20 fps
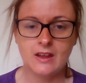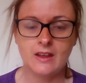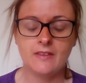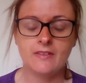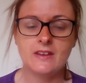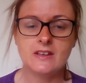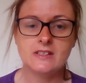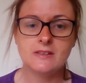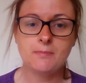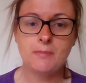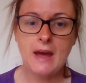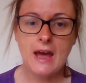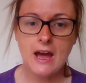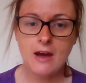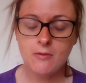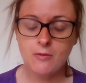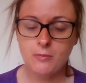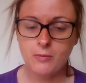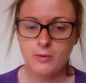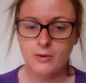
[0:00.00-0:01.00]
There's a
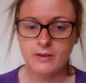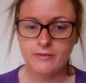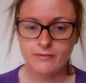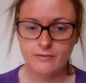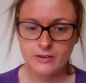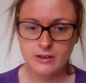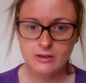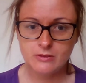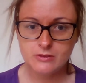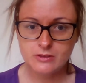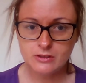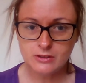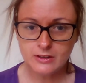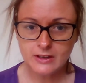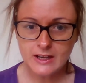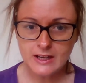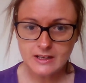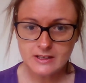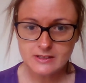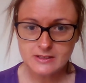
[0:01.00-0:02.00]
PowerPoint for you to look
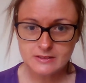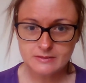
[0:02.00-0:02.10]
at,